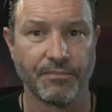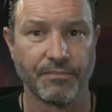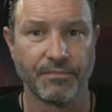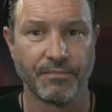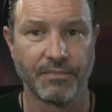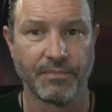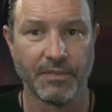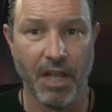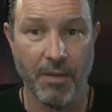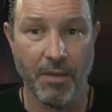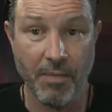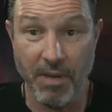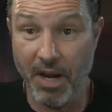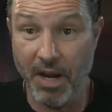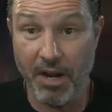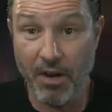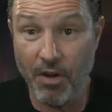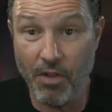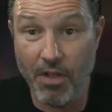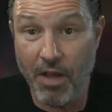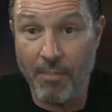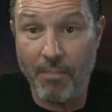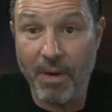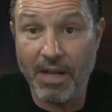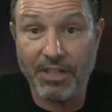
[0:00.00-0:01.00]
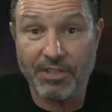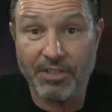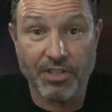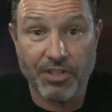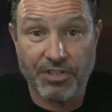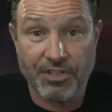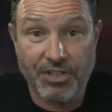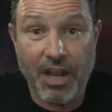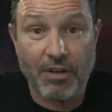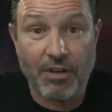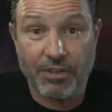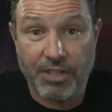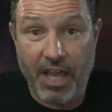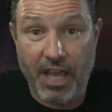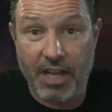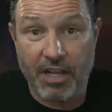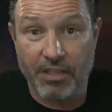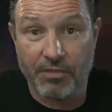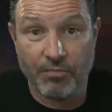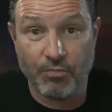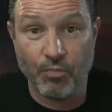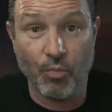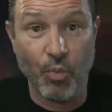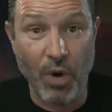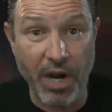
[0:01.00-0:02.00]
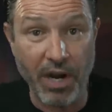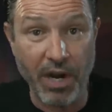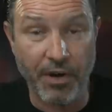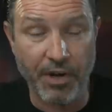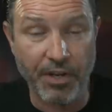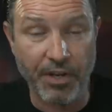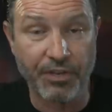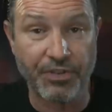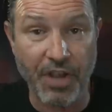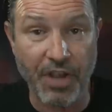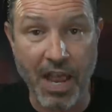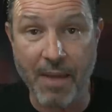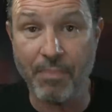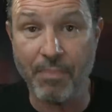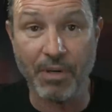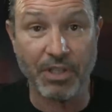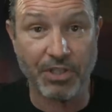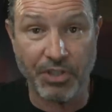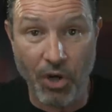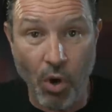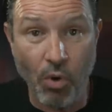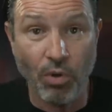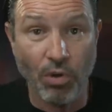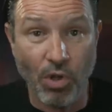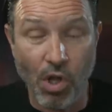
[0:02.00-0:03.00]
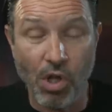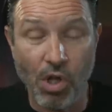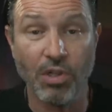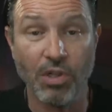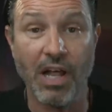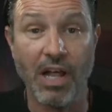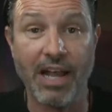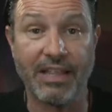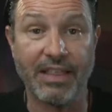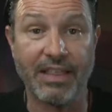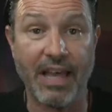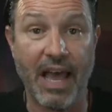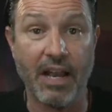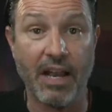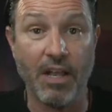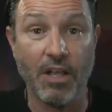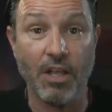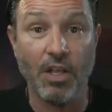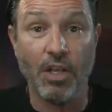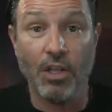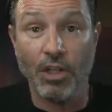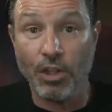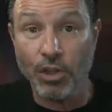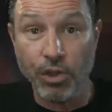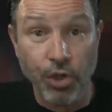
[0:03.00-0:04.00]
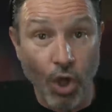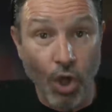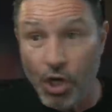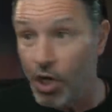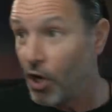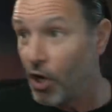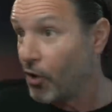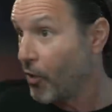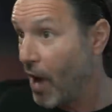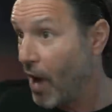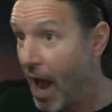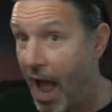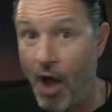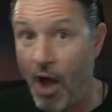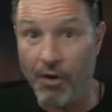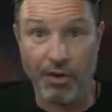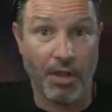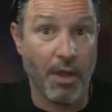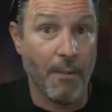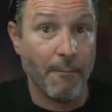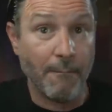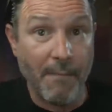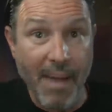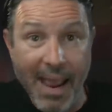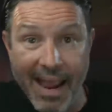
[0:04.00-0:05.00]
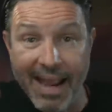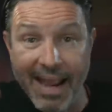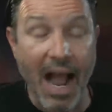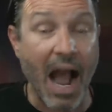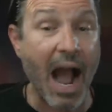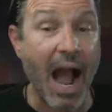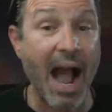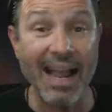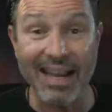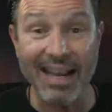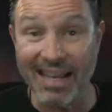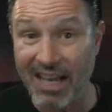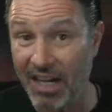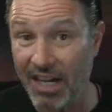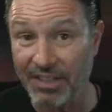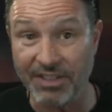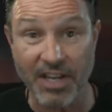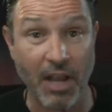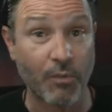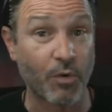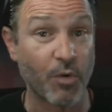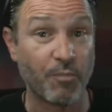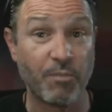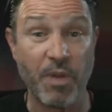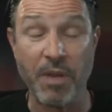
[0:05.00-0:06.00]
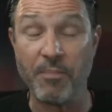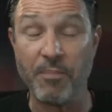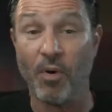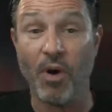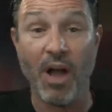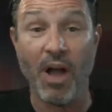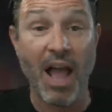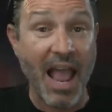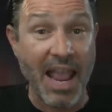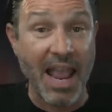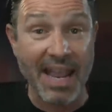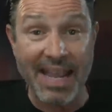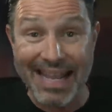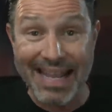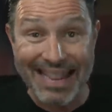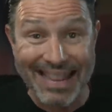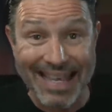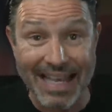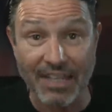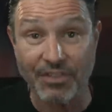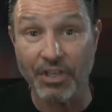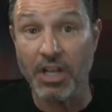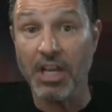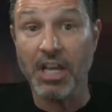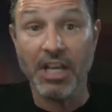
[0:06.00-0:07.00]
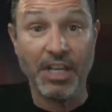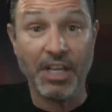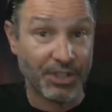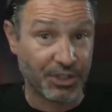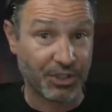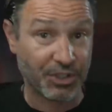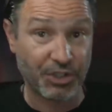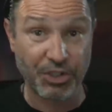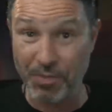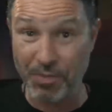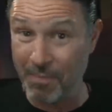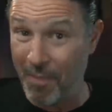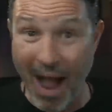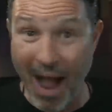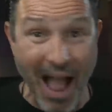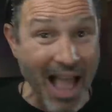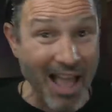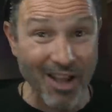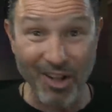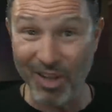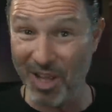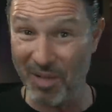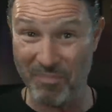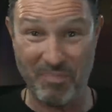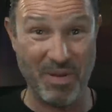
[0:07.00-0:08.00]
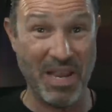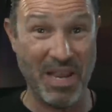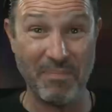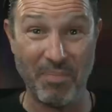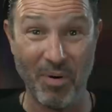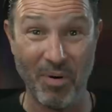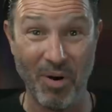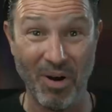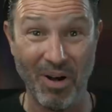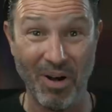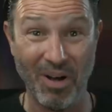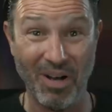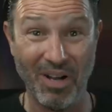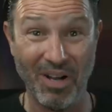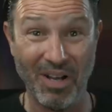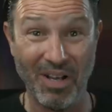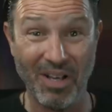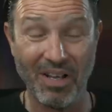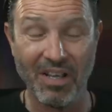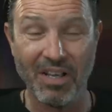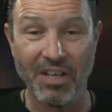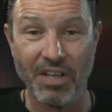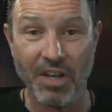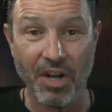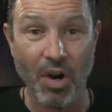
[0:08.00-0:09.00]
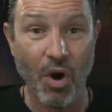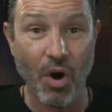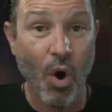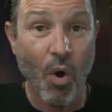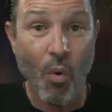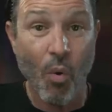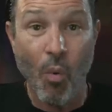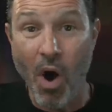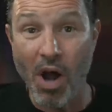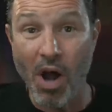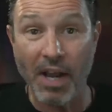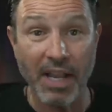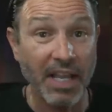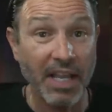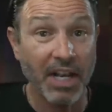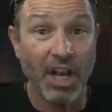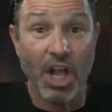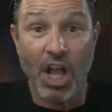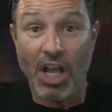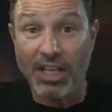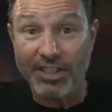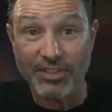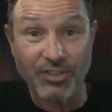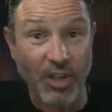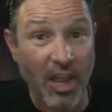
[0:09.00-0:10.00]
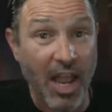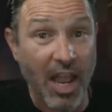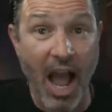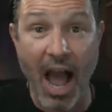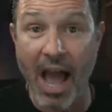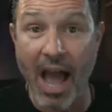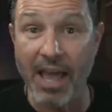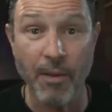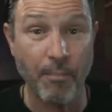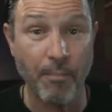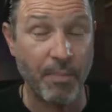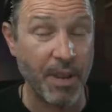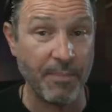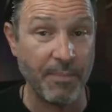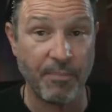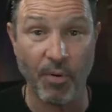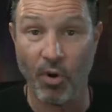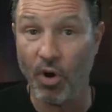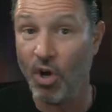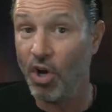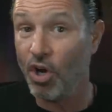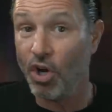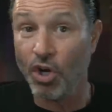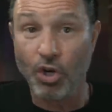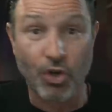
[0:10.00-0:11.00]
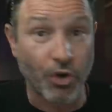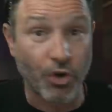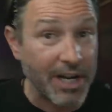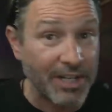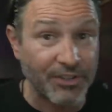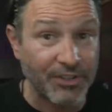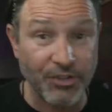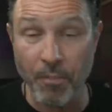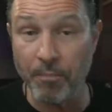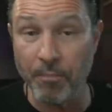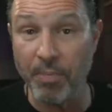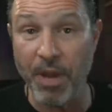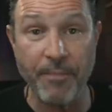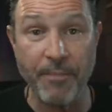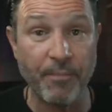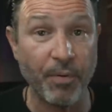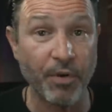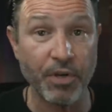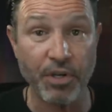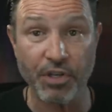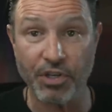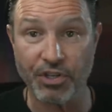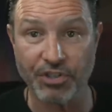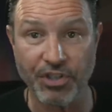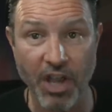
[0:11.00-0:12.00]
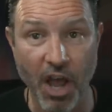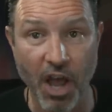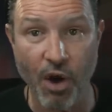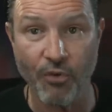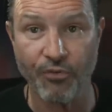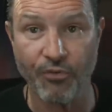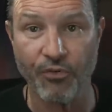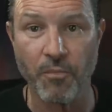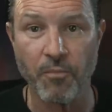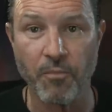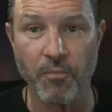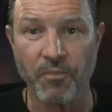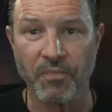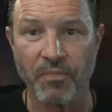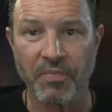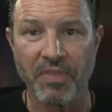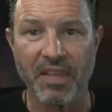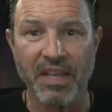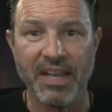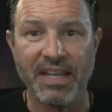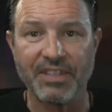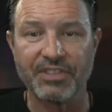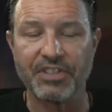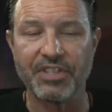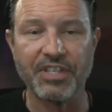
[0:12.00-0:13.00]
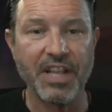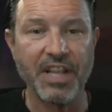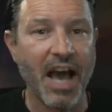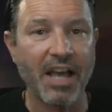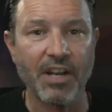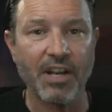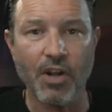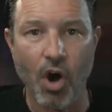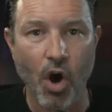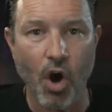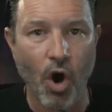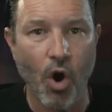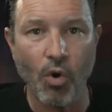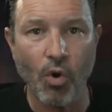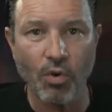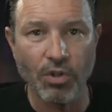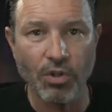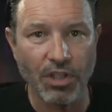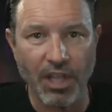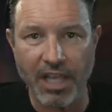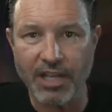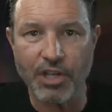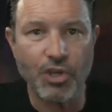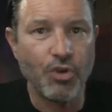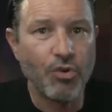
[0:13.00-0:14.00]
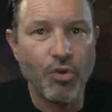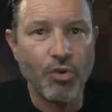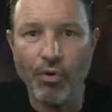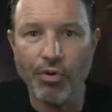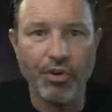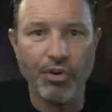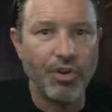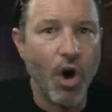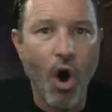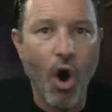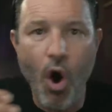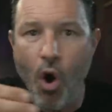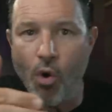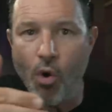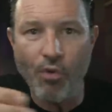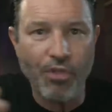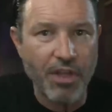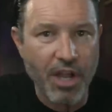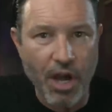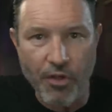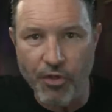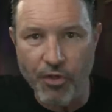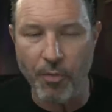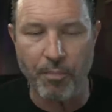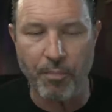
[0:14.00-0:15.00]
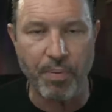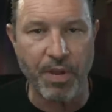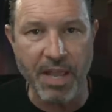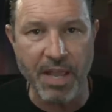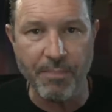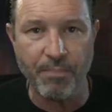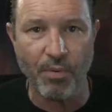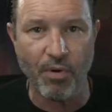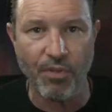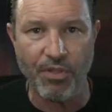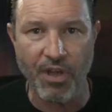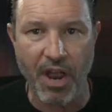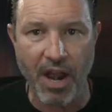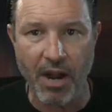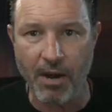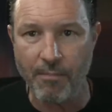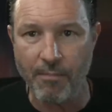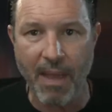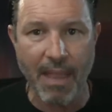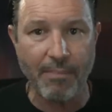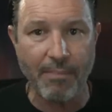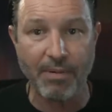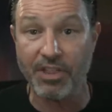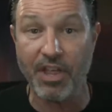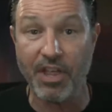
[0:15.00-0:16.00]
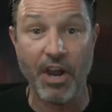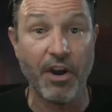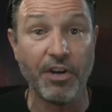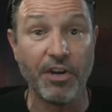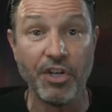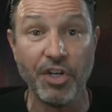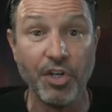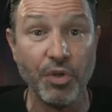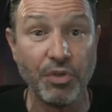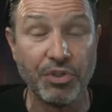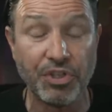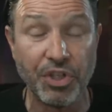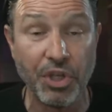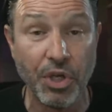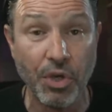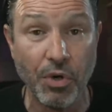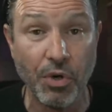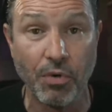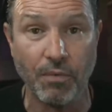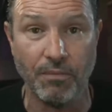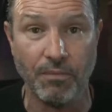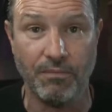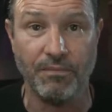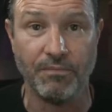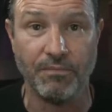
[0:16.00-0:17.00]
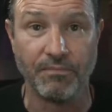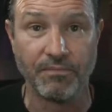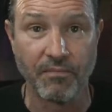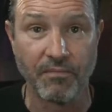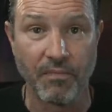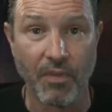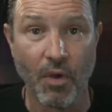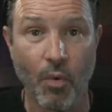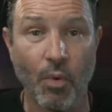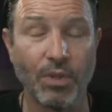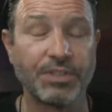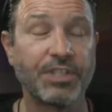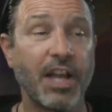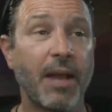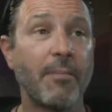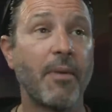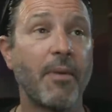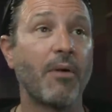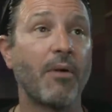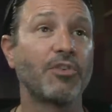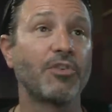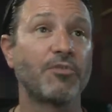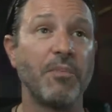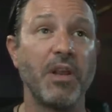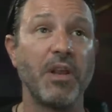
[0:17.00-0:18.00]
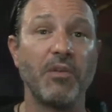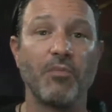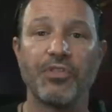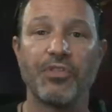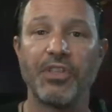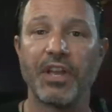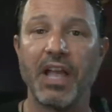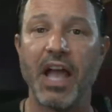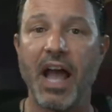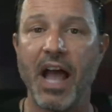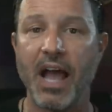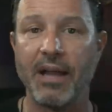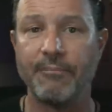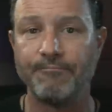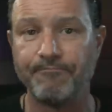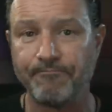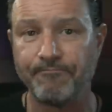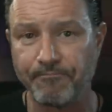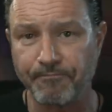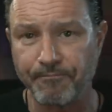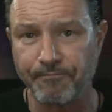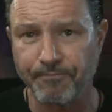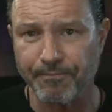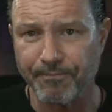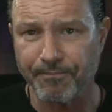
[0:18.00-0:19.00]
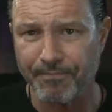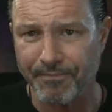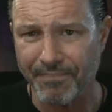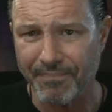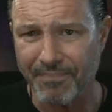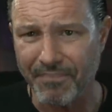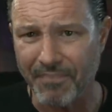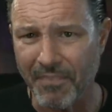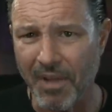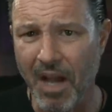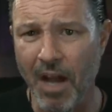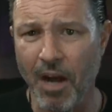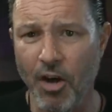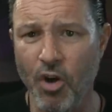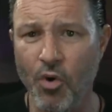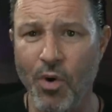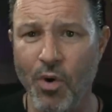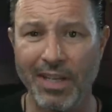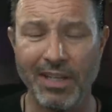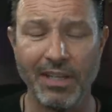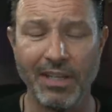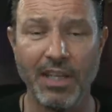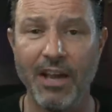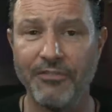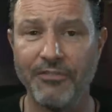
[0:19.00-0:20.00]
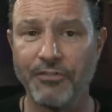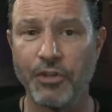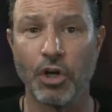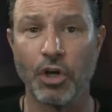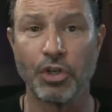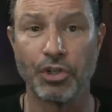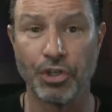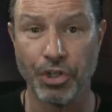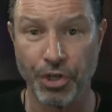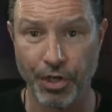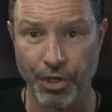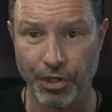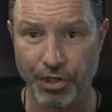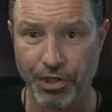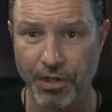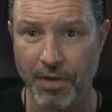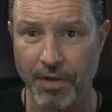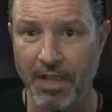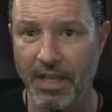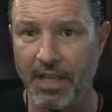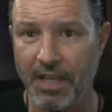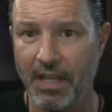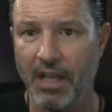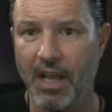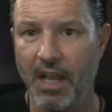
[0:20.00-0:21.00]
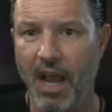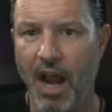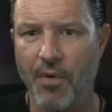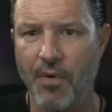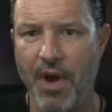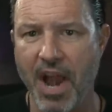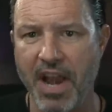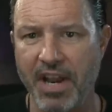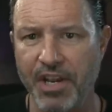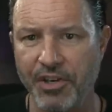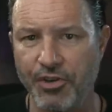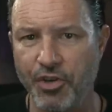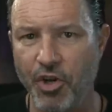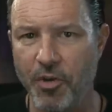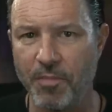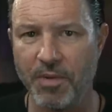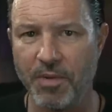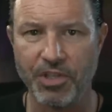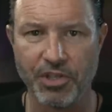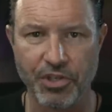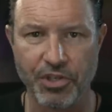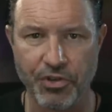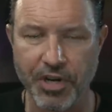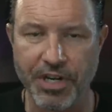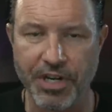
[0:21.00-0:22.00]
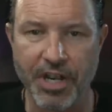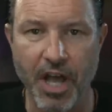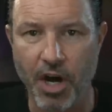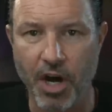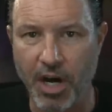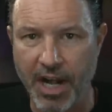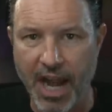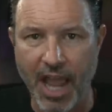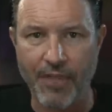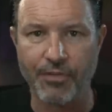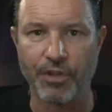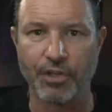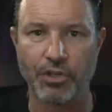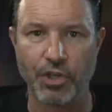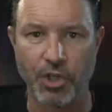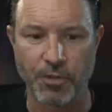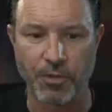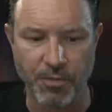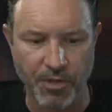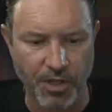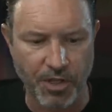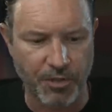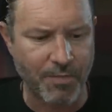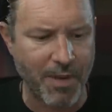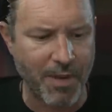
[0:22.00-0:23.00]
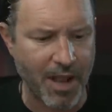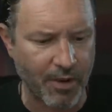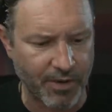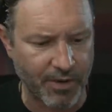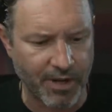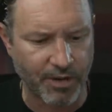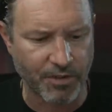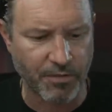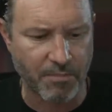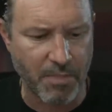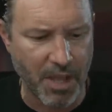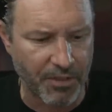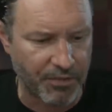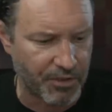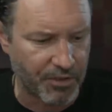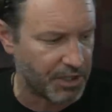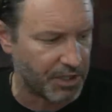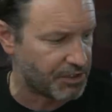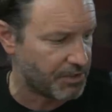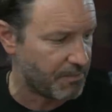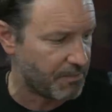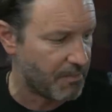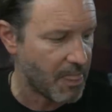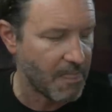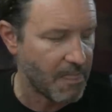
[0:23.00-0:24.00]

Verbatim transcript: I mean, I know that might just sound kind of weird to say, but don't look like that. Look around, make eye contact with people. Hey, get this smile at people. You know, walk in, say hi to people, greet some people yourself. It's not on like you don't know the other people there. Maybe they're new too. One time I was meeting with a guy uh, who had left our church. I ran into him in the street, not our Catholic church, but this is back when I was a Methodist.